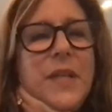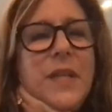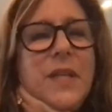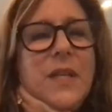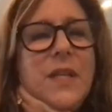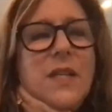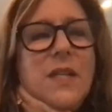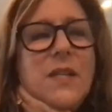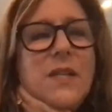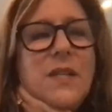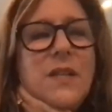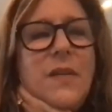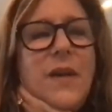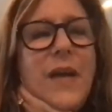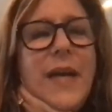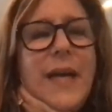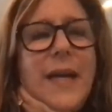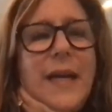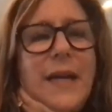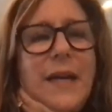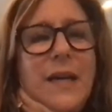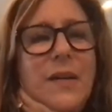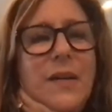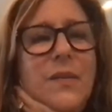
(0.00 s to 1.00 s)
So
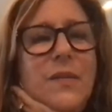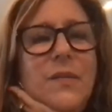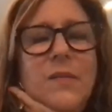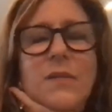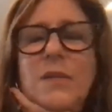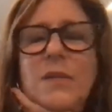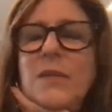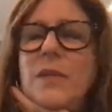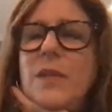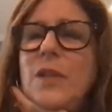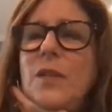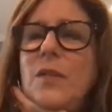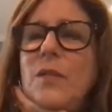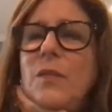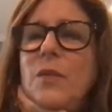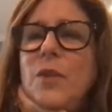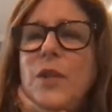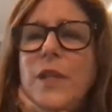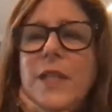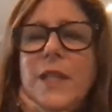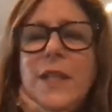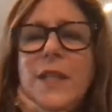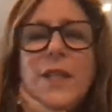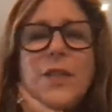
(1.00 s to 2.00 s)
how will your
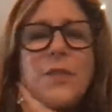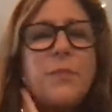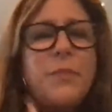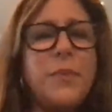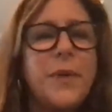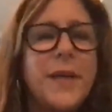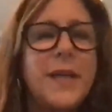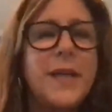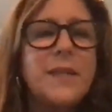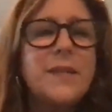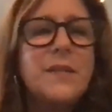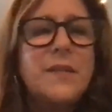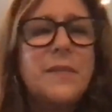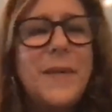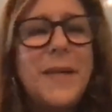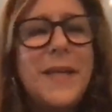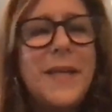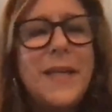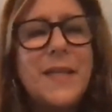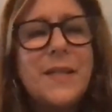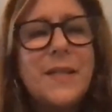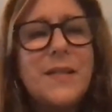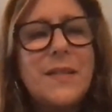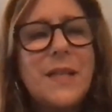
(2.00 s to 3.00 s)
work in this brand
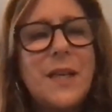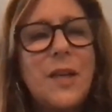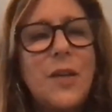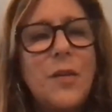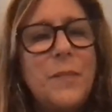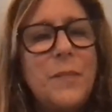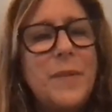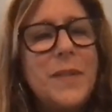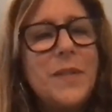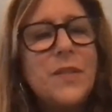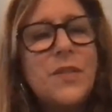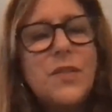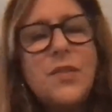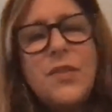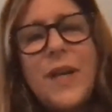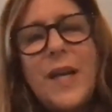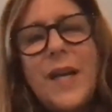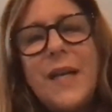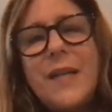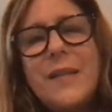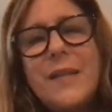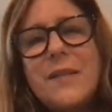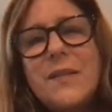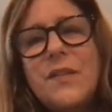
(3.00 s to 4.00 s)
space help us
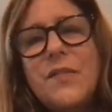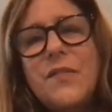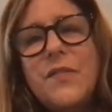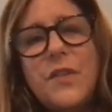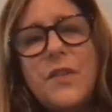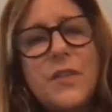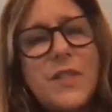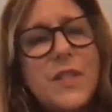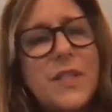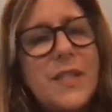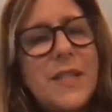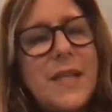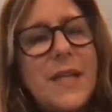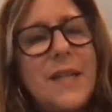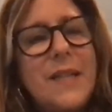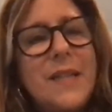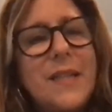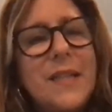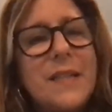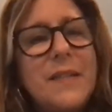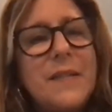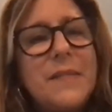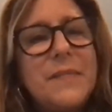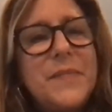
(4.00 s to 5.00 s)
attract diverse
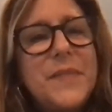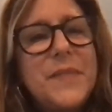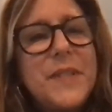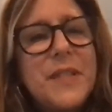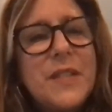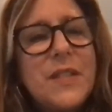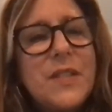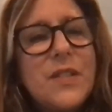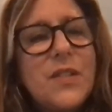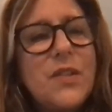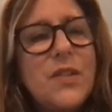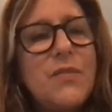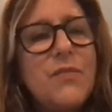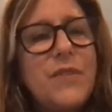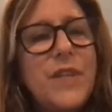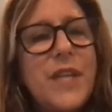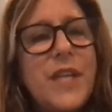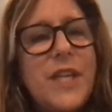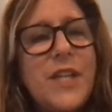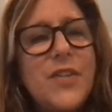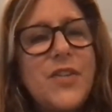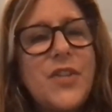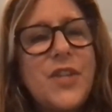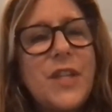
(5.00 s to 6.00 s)
talent to the
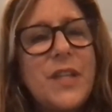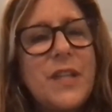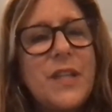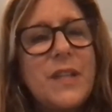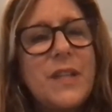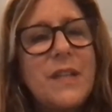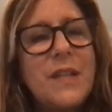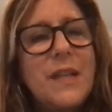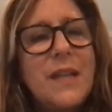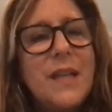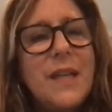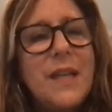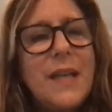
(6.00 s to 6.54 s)
region?